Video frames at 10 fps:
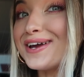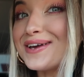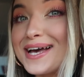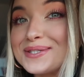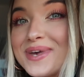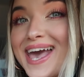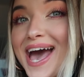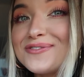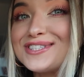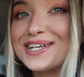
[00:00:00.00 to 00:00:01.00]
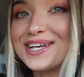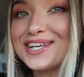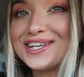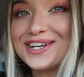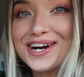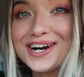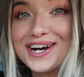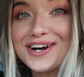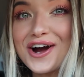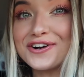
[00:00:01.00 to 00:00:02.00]
right, you guys, we have
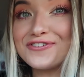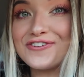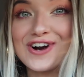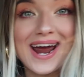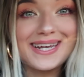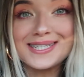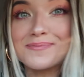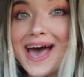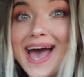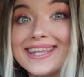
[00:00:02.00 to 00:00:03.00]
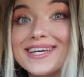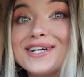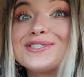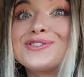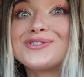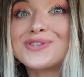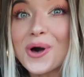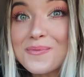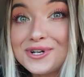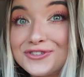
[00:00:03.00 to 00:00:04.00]
secured our Freddy's bag. There is
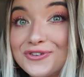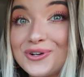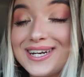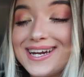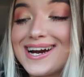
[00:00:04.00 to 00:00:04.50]
so much food in